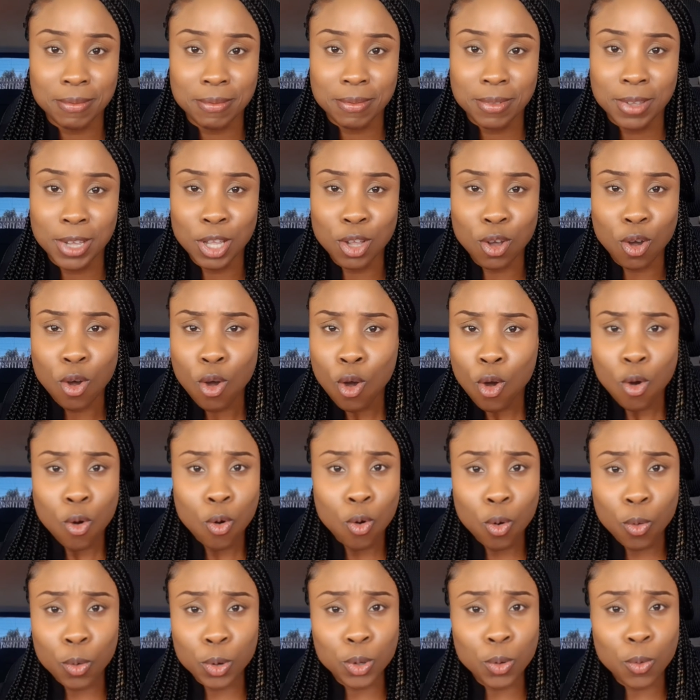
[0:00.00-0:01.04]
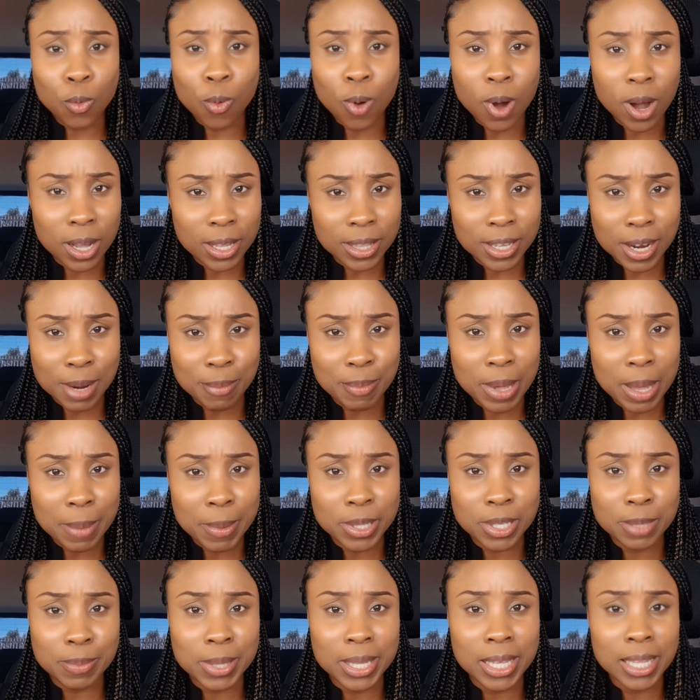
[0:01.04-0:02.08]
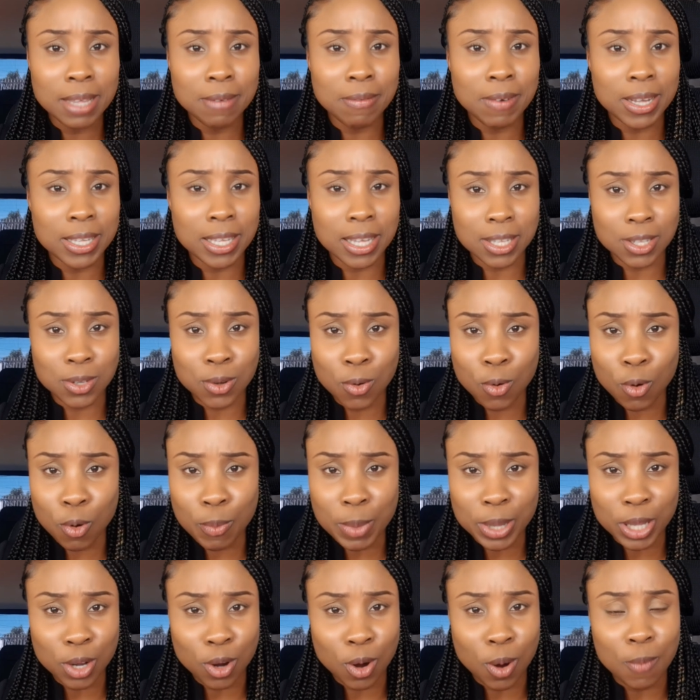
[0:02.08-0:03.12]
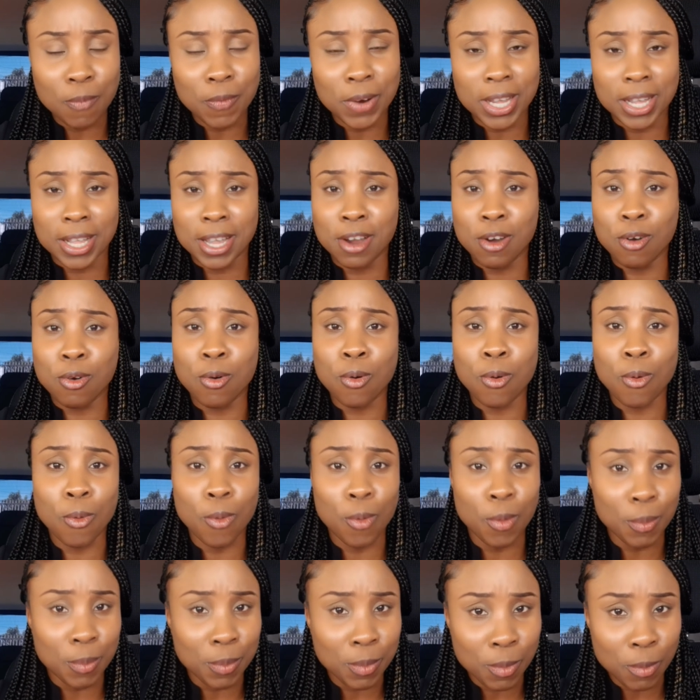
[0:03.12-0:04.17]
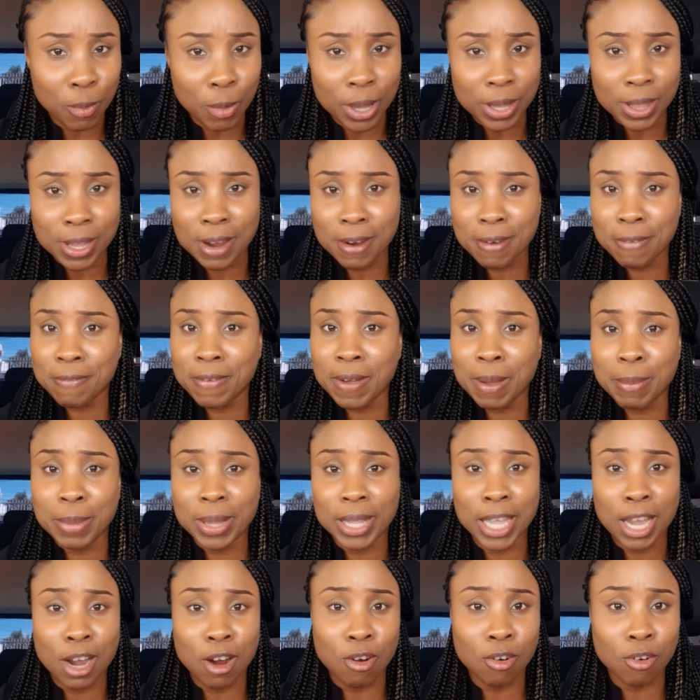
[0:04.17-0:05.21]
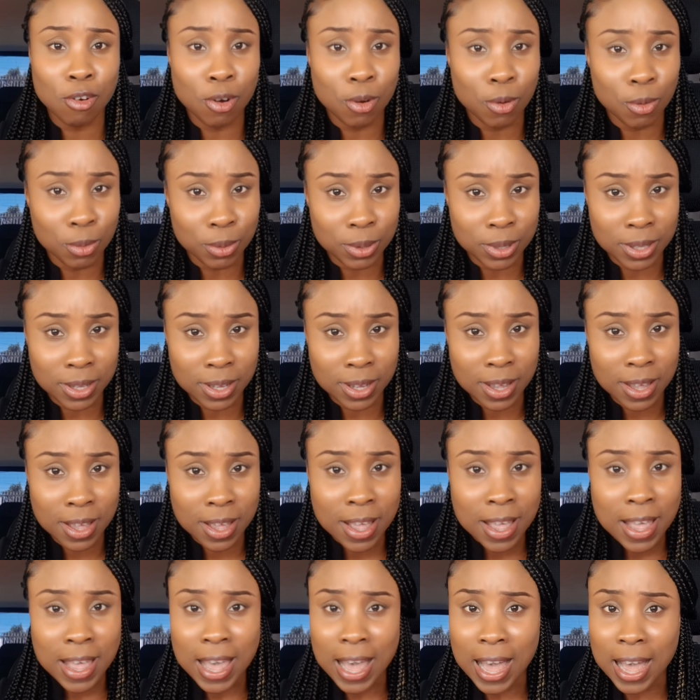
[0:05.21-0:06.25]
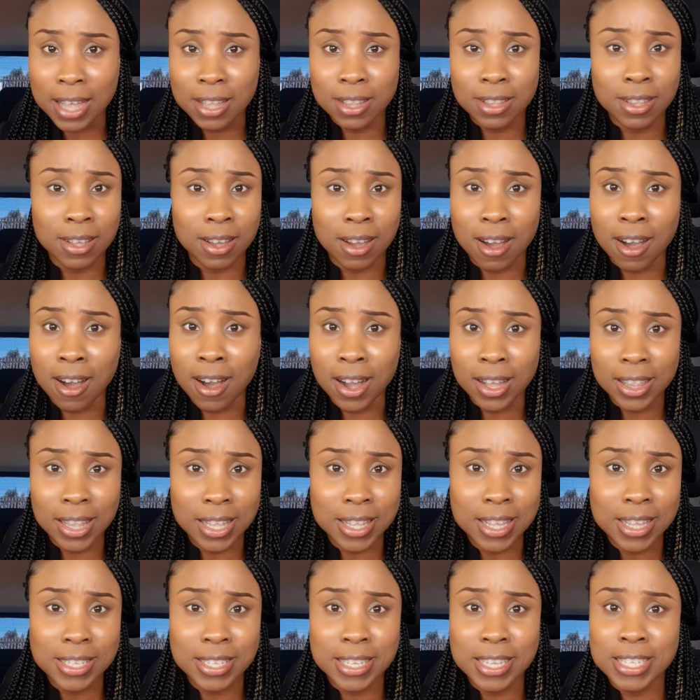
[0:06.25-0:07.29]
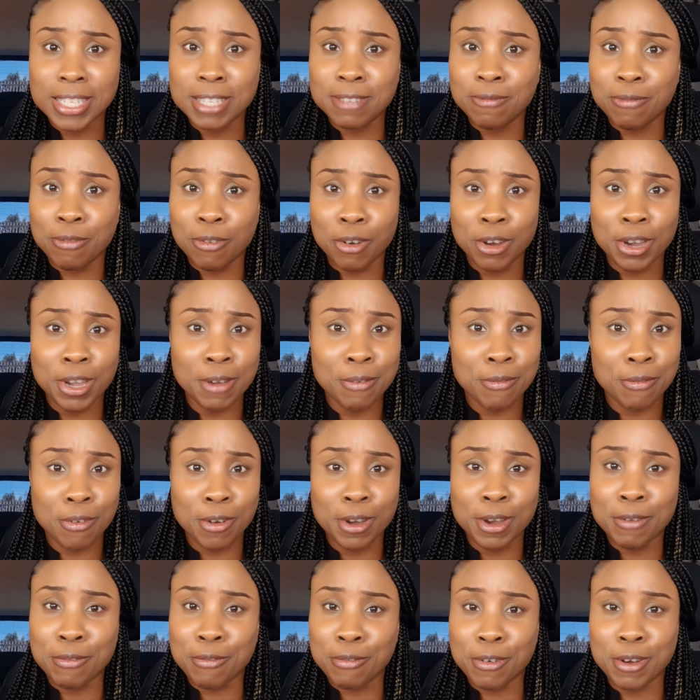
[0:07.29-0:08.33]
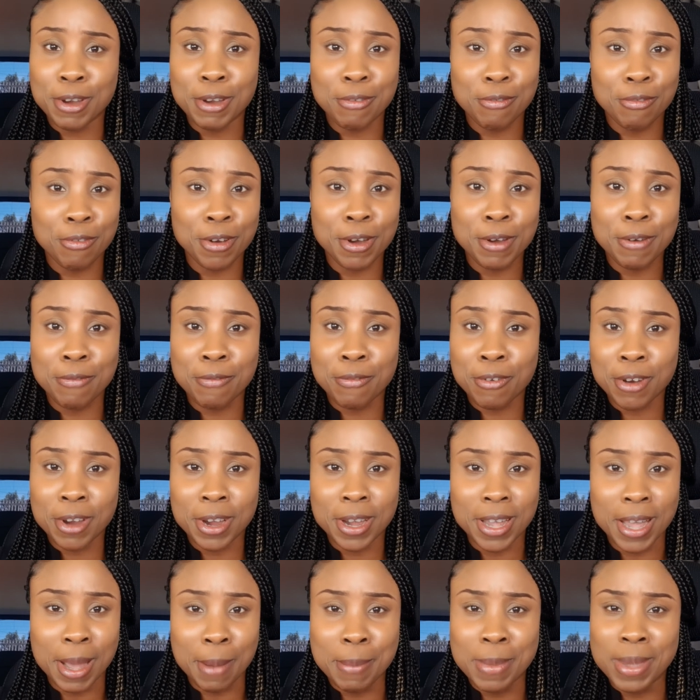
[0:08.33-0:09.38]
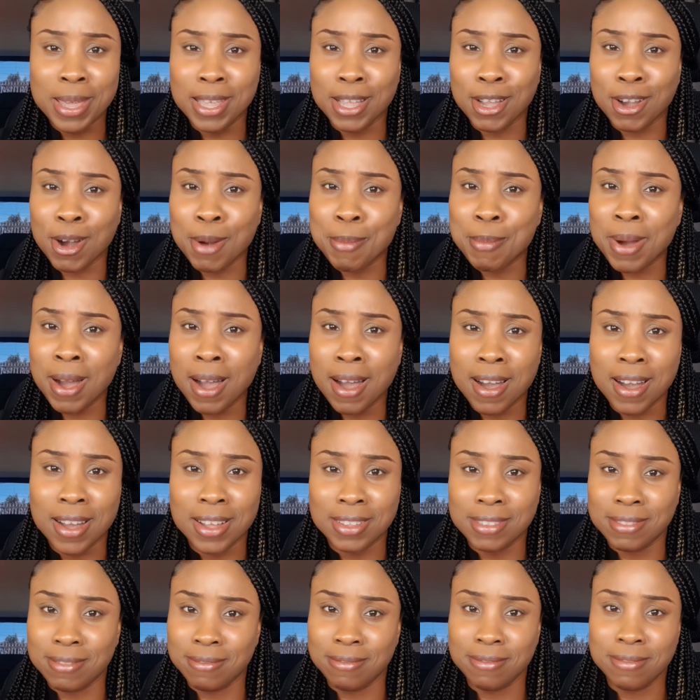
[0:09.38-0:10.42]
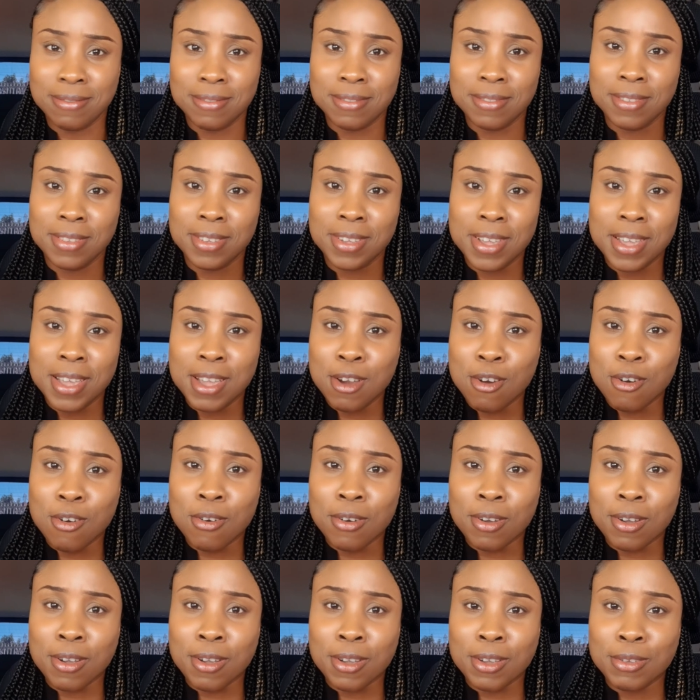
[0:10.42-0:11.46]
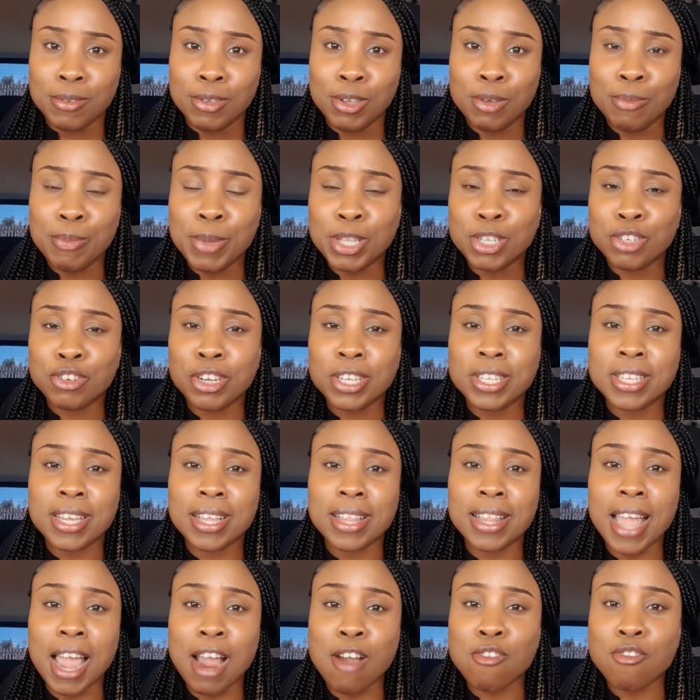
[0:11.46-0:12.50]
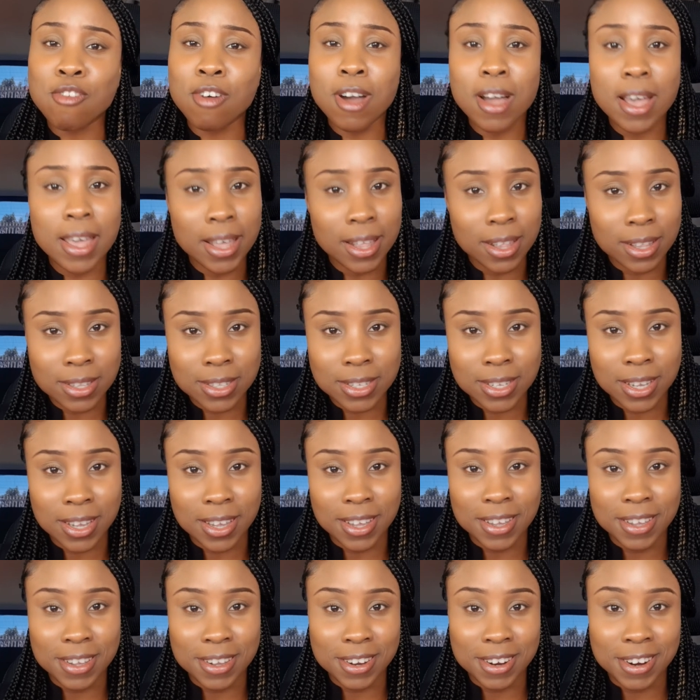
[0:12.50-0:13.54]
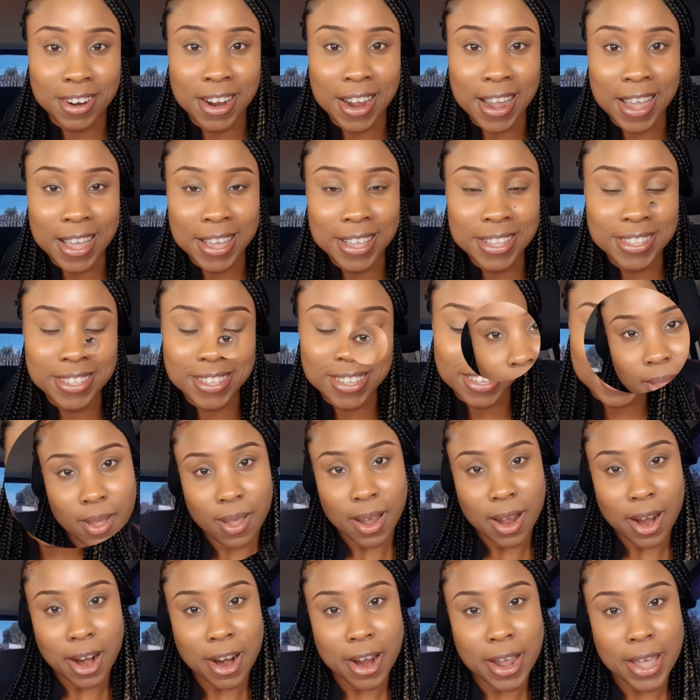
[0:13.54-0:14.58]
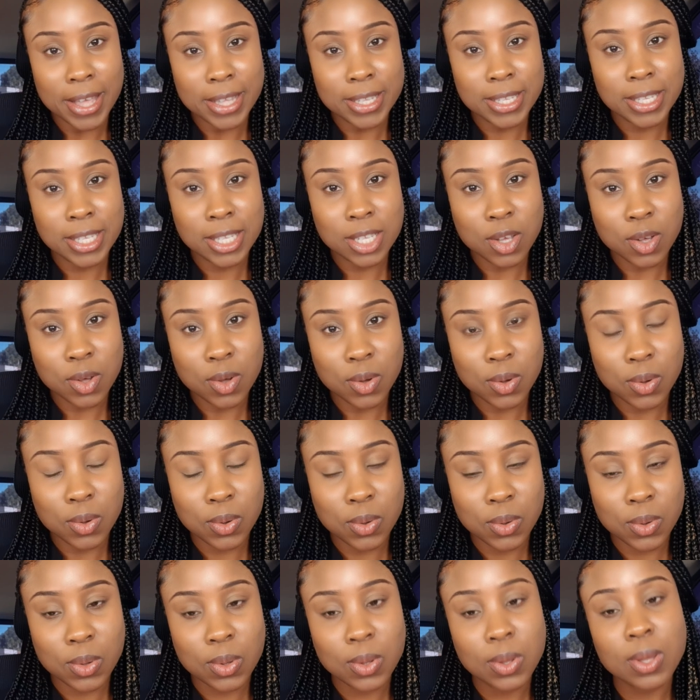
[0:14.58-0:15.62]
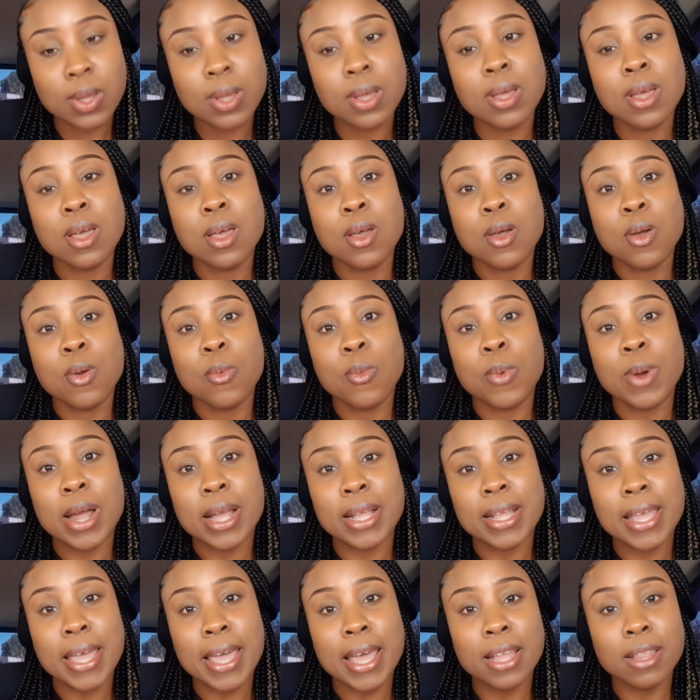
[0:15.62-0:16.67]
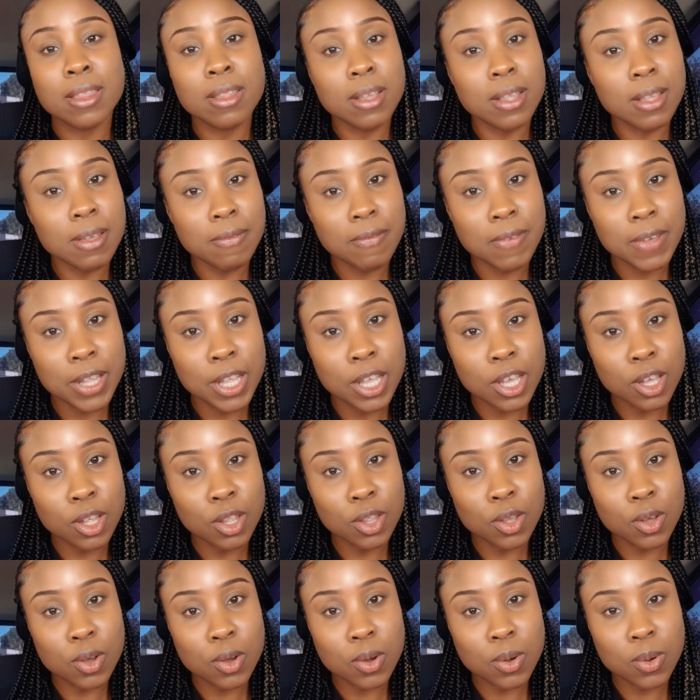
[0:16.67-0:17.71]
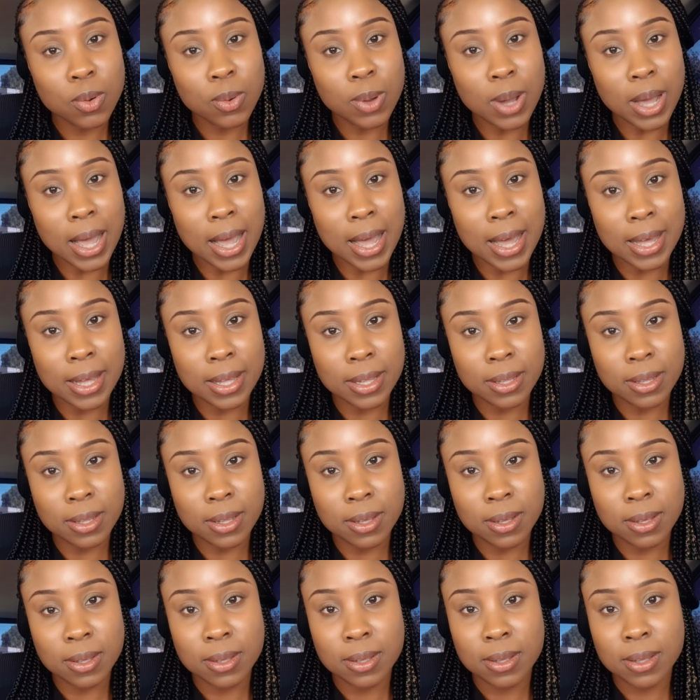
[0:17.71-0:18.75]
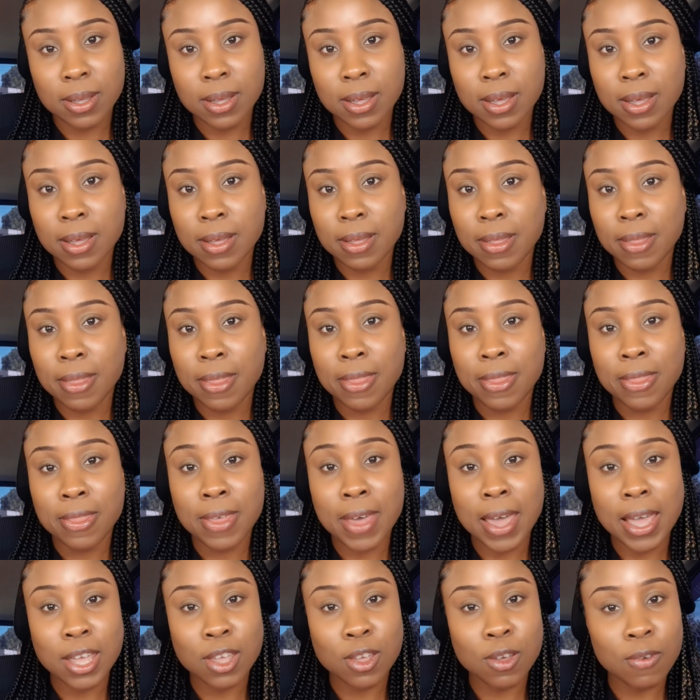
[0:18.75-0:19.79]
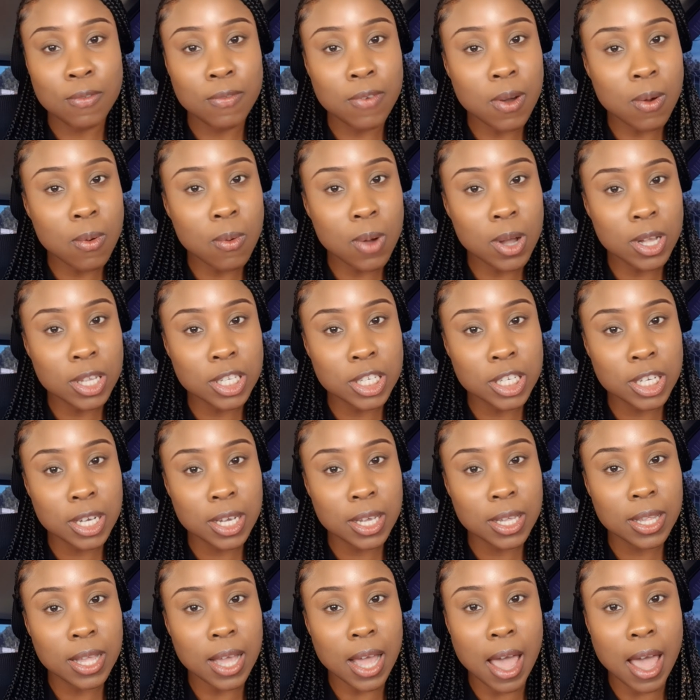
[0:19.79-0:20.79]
You know, who wouldn't want their baby to be delivered at home in the comfort of their home with their family around? And all of this is free, free, free, free, free. I mean, come on. You'd be treated like royalty, right? Right, so we're at the end of the video now, and thank you for watching.